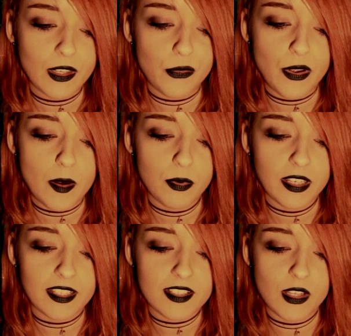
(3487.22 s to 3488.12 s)
Fabric
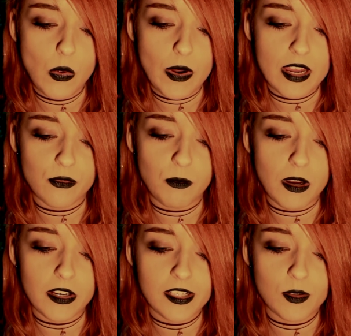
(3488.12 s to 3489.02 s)
gets in the way of
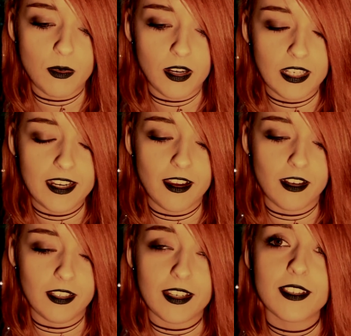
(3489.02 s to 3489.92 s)
body-to-body
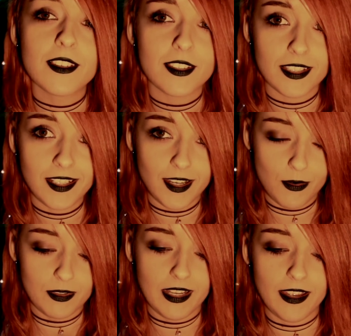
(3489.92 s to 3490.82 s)
cuddling. See, I
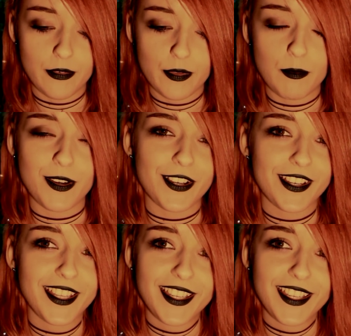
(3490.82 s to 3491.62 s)
was ahead of the book.